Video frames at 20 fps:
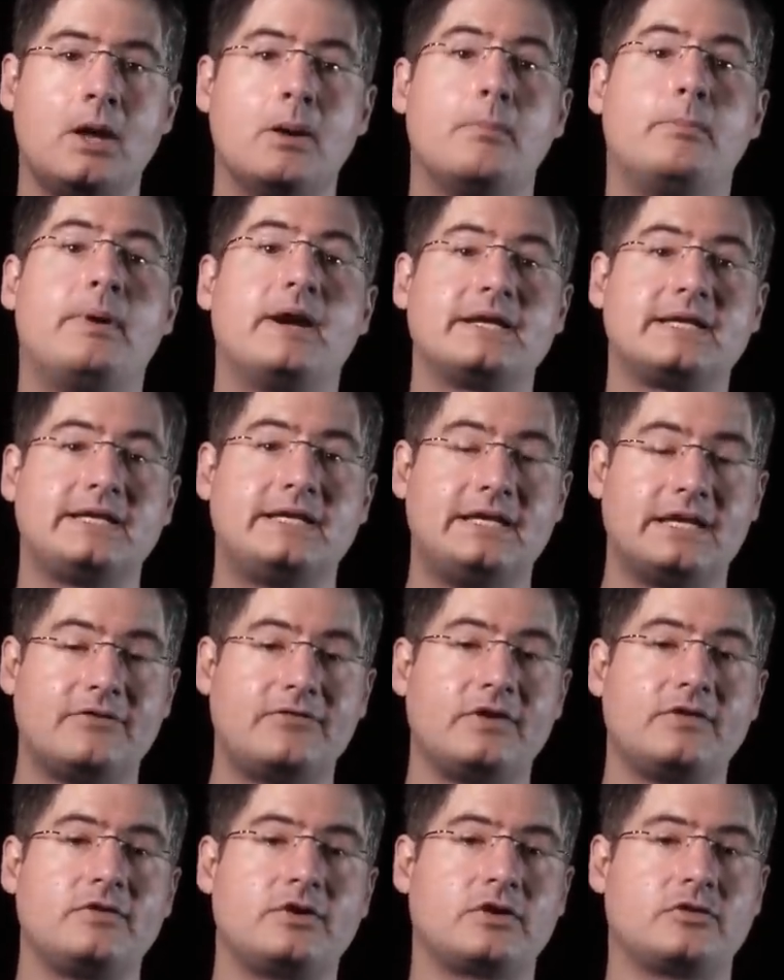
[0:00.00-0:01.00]
But
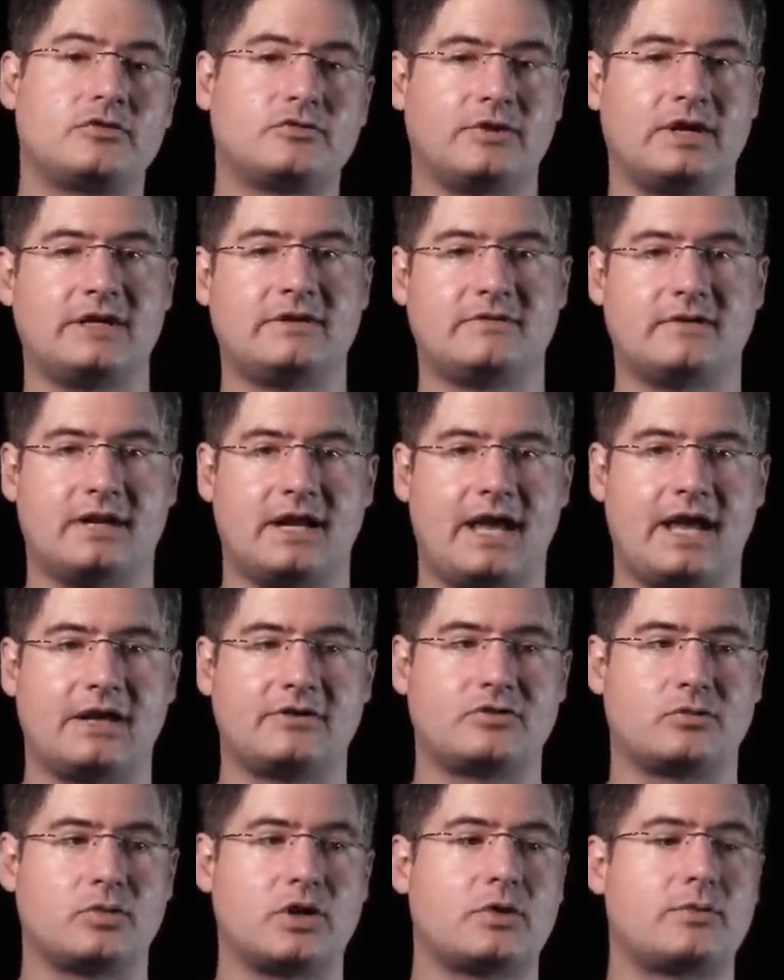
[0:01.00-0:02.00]
given the constraints that I
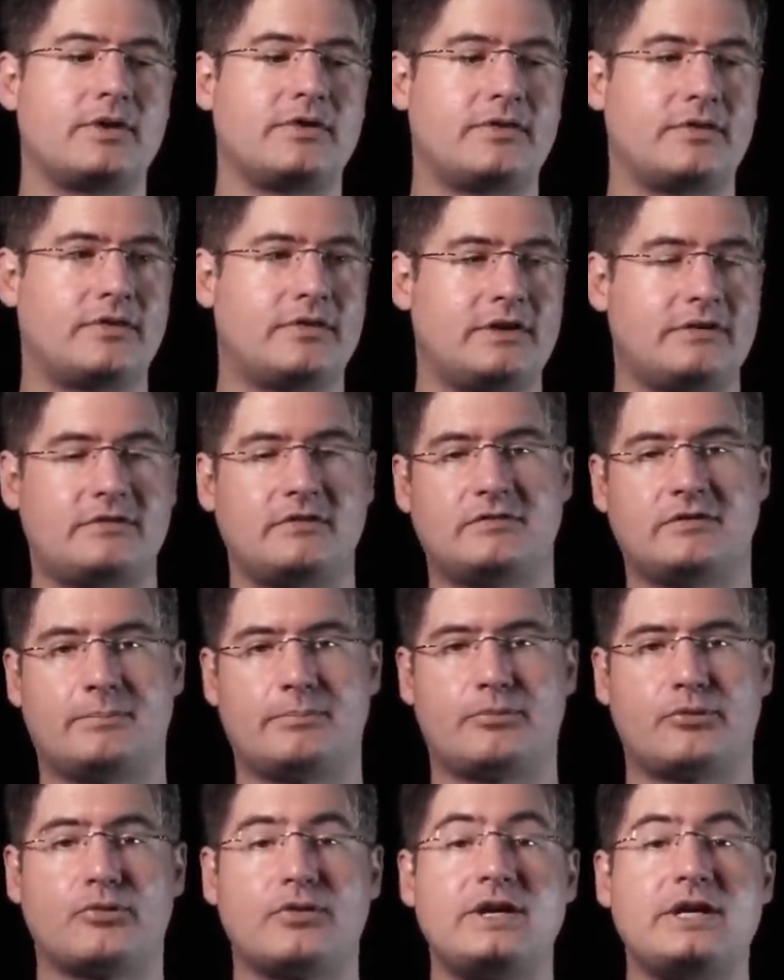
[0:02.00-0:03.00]
had to work with, this is a
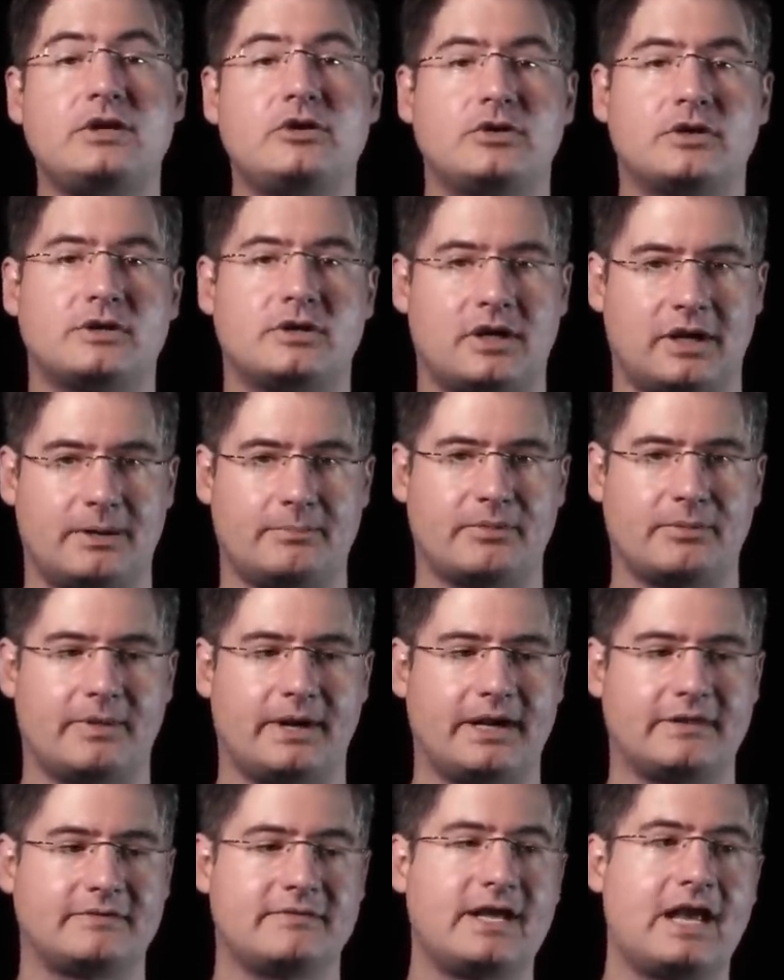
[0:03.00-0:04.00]
pretty good
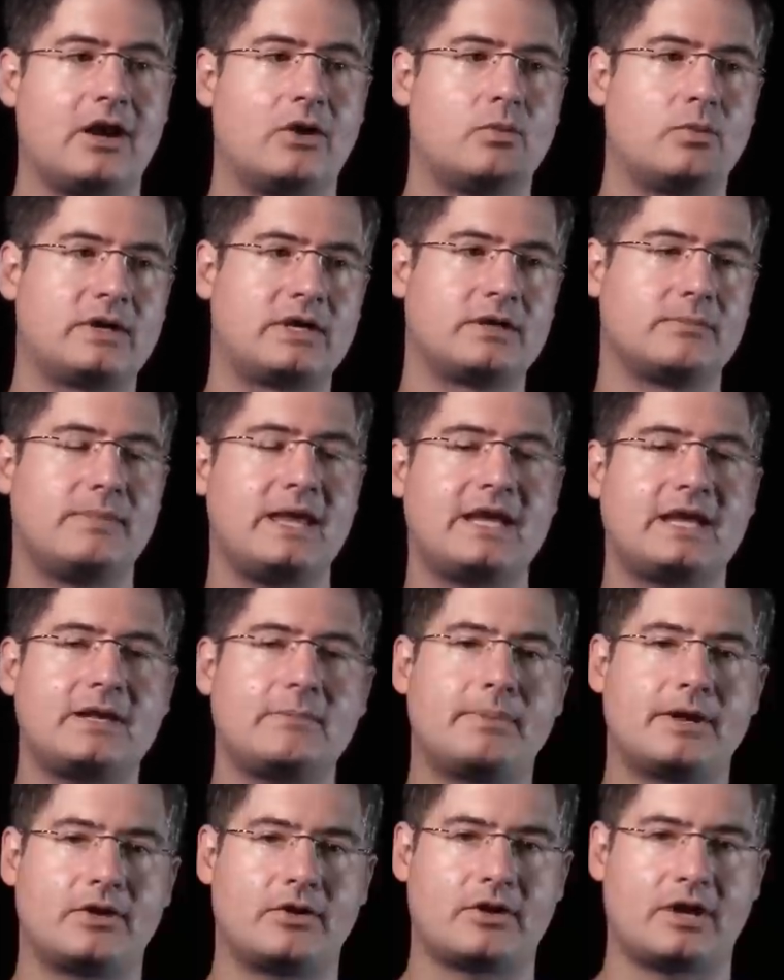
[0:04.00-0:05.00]
compromise. Now, we can make it a
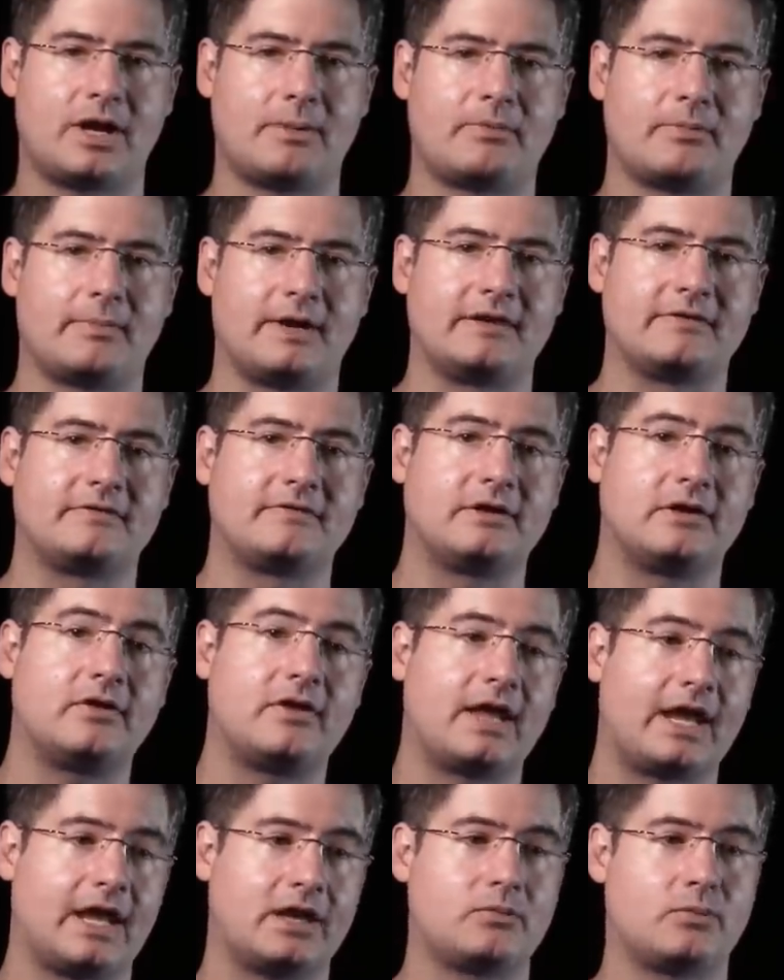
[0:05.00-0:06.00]
better compromise
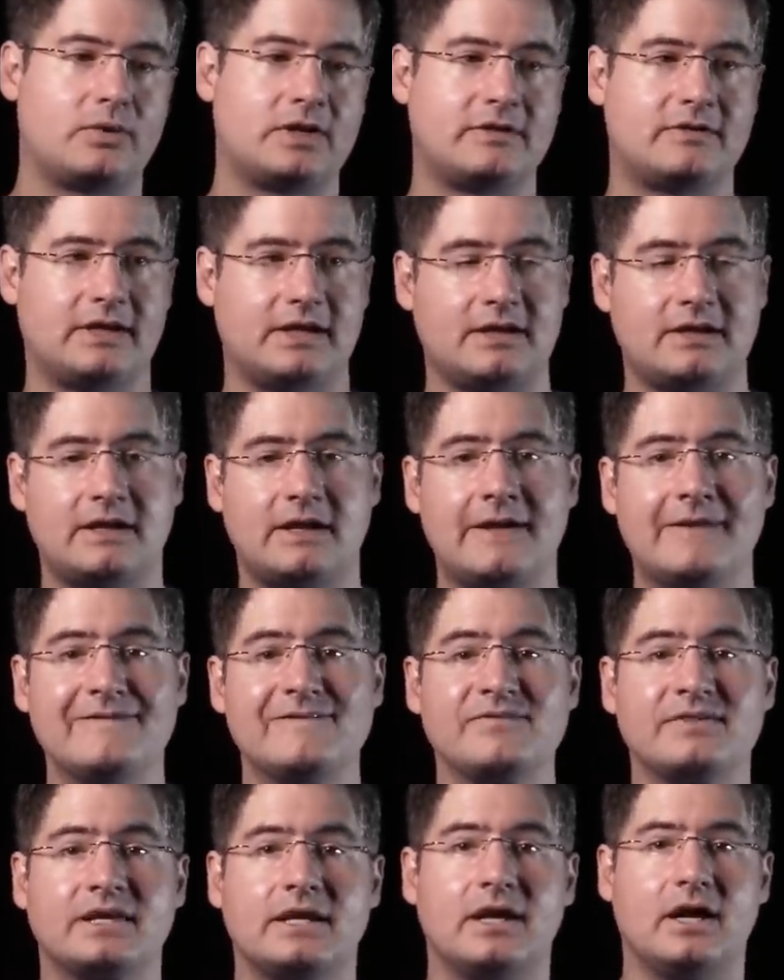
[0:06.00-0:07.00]
still, and we did.
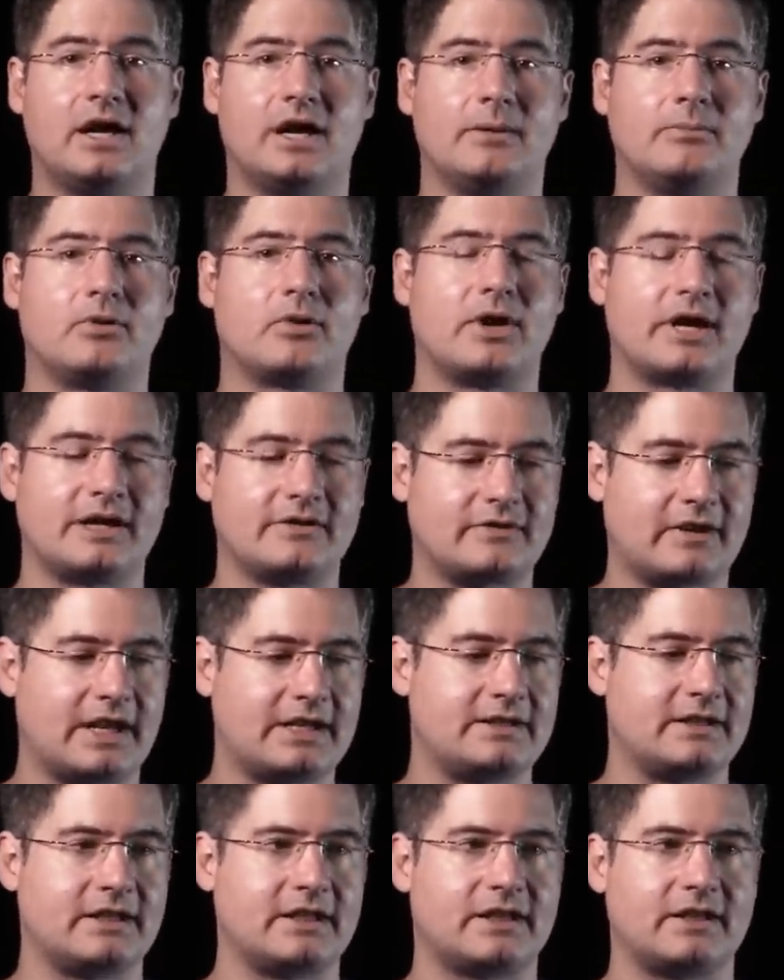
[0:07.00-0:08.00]
Um, or I guess
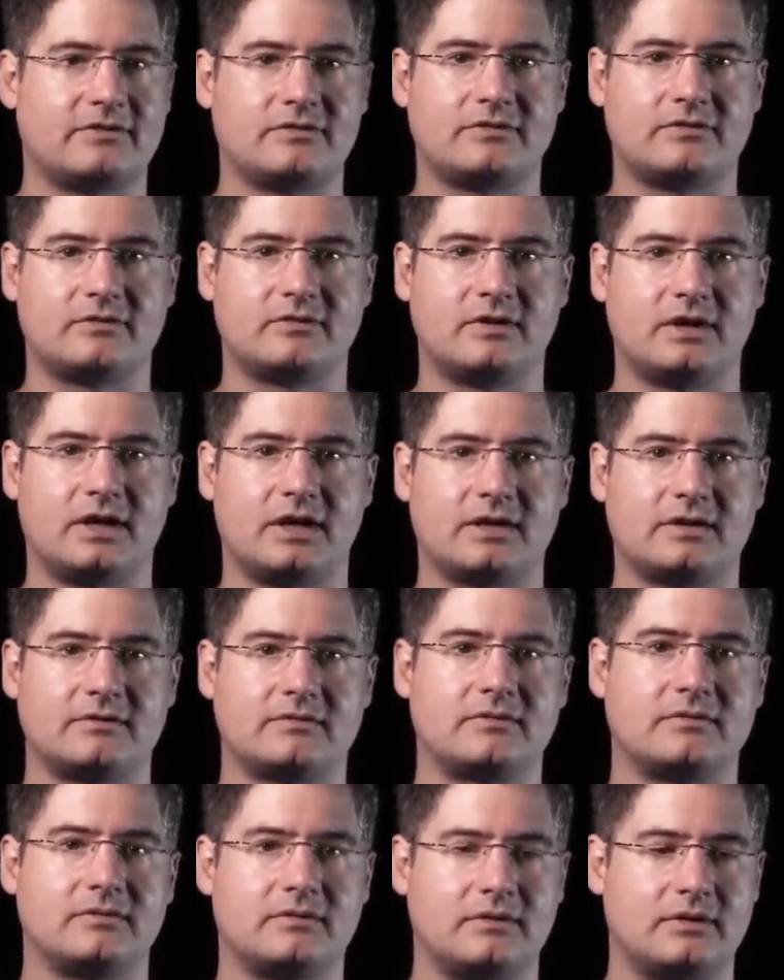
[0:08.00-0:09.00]
I did. I guess uh,
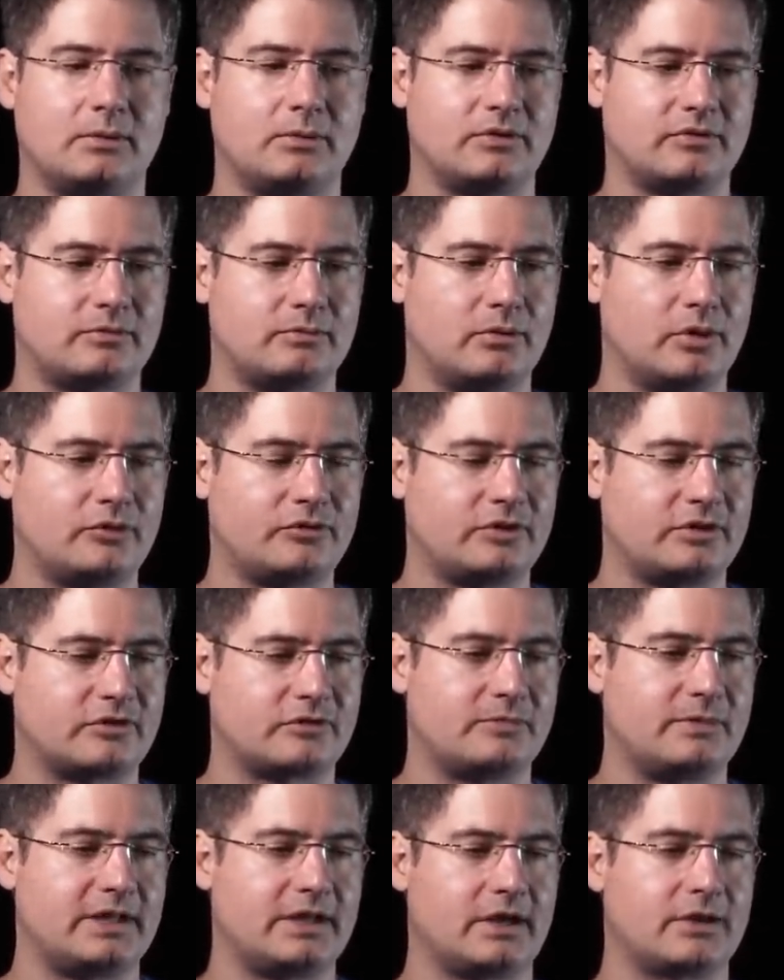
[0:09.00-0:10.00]
it was mostly
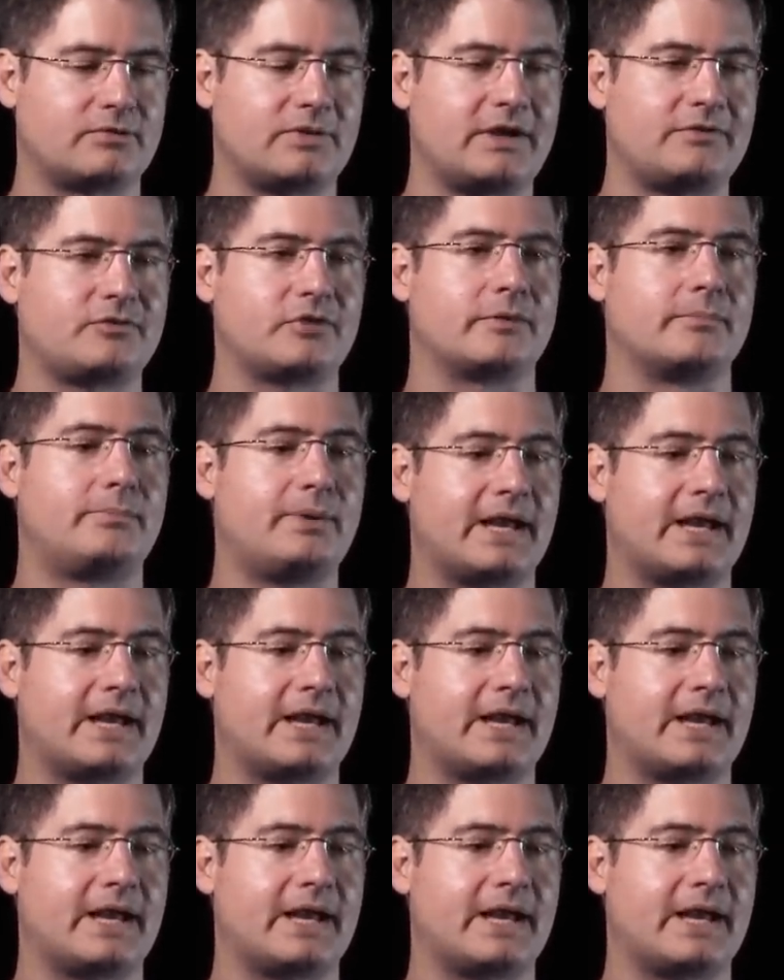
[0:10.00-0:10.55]
just me on RefTerm.